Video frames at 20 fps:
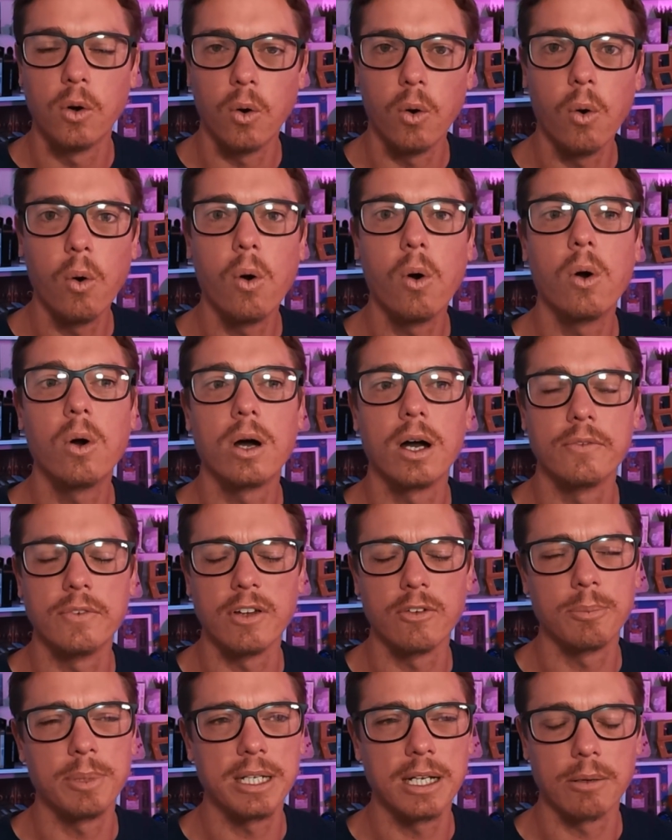or I've
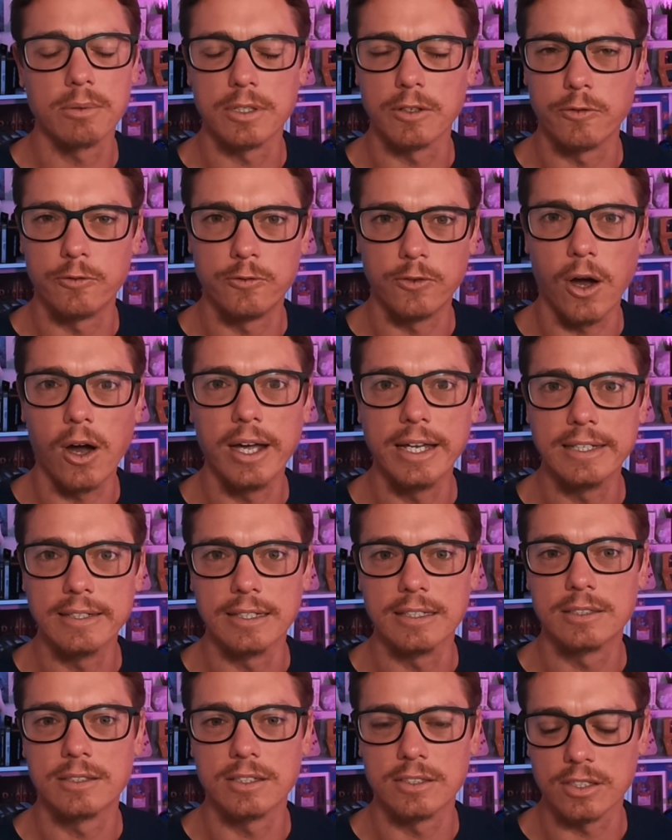never been able to find
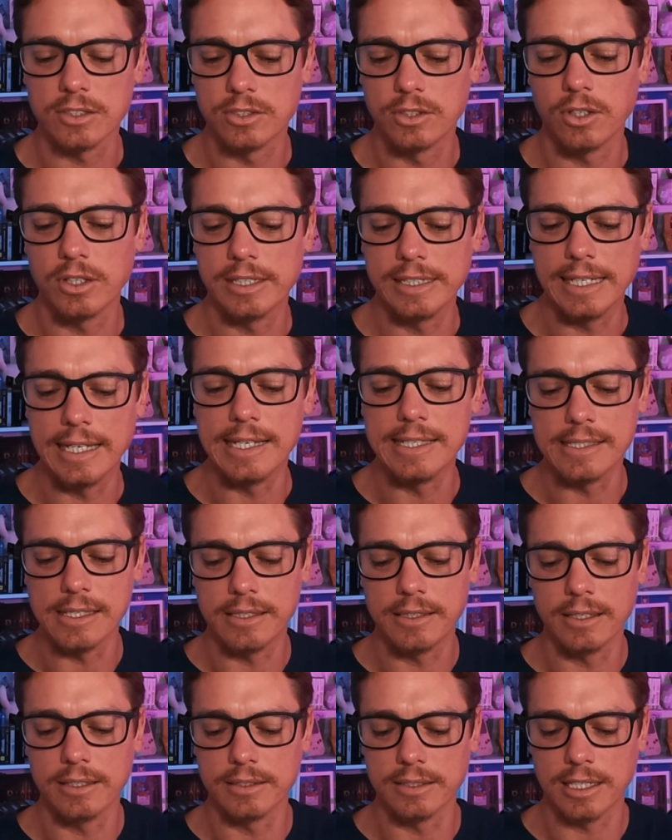it, because it's not an easy
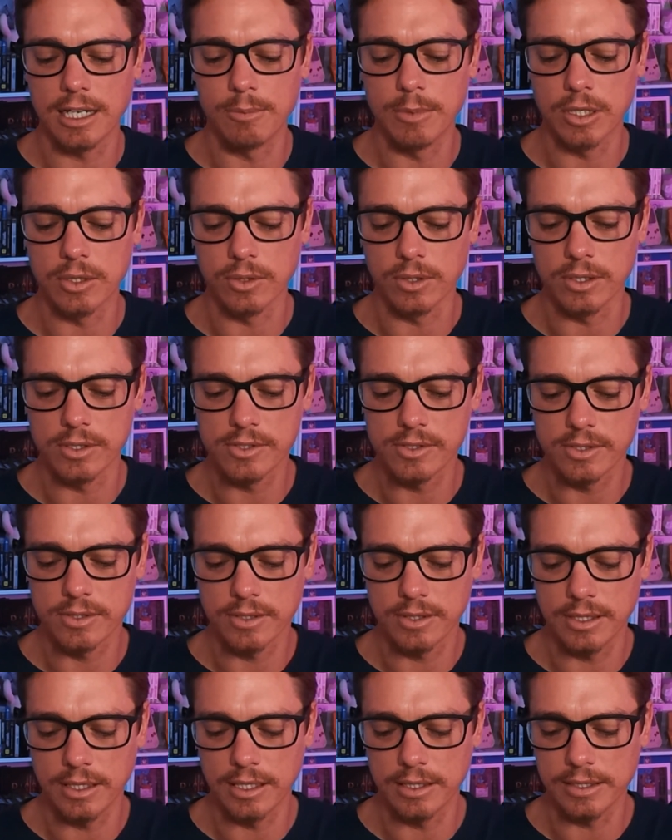thing to come across
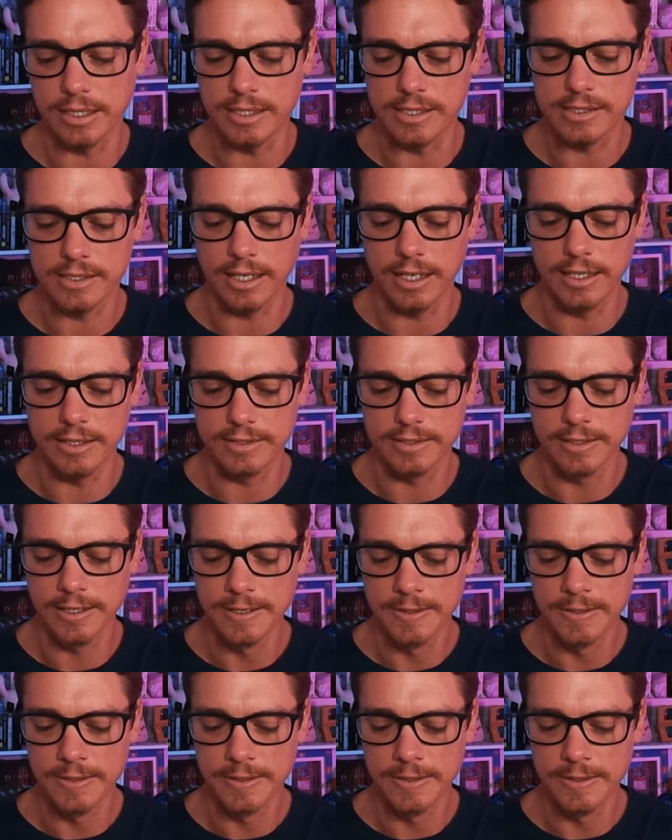these days.